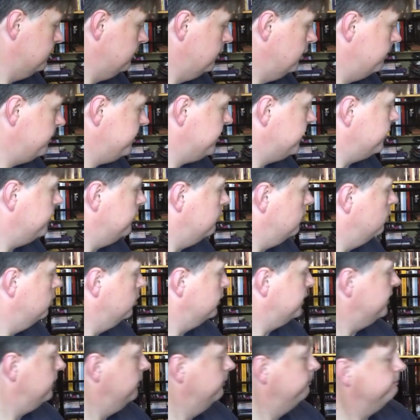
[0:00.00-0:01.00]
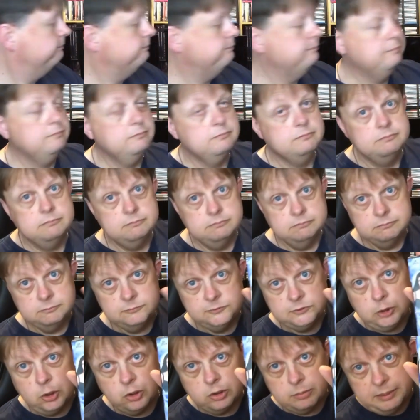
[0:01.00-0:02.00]
no particular order.
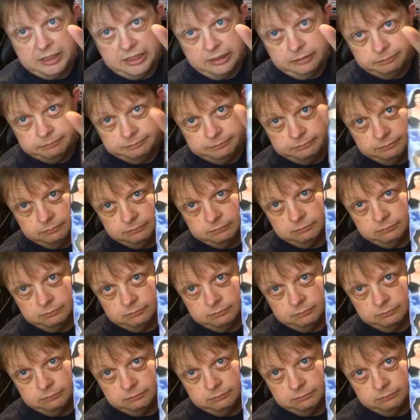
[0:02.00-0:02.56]
Dogma.